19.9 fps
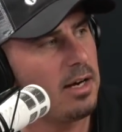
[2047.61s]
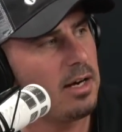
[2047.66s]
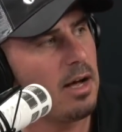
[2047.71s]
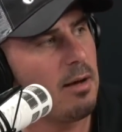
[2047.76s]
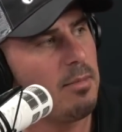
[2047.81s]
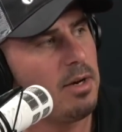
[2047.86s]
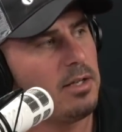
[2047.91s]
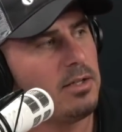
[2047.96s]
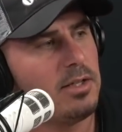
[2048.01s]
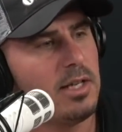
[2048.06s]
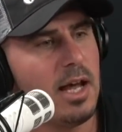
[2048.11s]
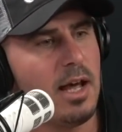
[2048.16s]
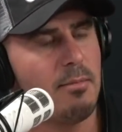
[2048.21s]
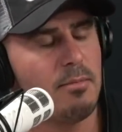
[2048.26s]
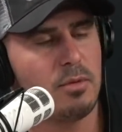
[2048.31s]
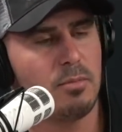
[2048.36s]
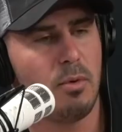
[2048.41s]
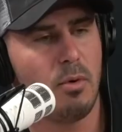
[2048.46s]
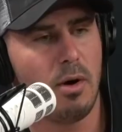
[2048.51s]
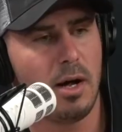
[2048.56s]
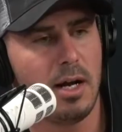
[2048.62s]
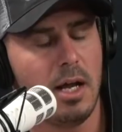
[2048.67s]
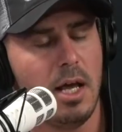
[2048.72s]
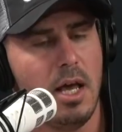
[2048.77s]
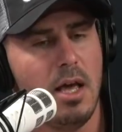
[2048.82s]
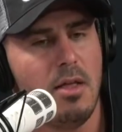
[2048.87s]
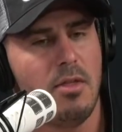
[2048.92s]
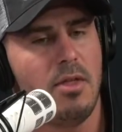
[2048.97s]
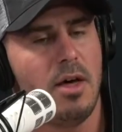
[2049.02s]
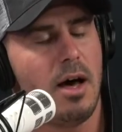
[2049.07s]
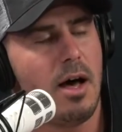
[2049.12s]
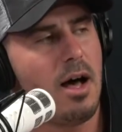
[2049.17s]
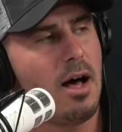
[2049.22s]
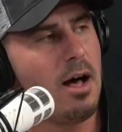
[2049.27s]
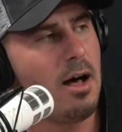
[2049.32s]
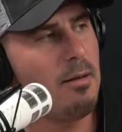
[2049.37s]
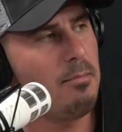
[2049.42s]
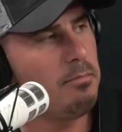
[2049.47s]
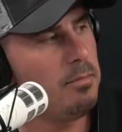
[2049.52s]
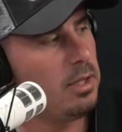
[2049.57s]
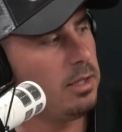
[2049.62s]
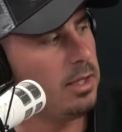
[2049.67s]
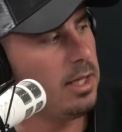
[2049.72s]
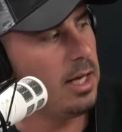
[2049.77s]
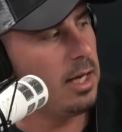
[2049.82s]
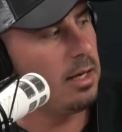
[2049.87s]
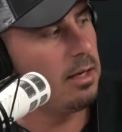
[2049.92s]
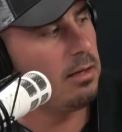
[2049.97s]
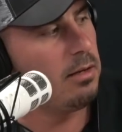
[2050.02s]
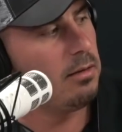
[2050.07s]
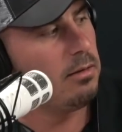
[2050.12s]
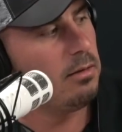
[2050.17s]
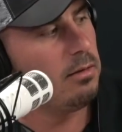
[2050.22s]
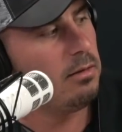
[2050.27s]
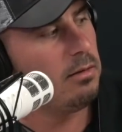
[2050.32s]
And coming to Sam's point, the humbling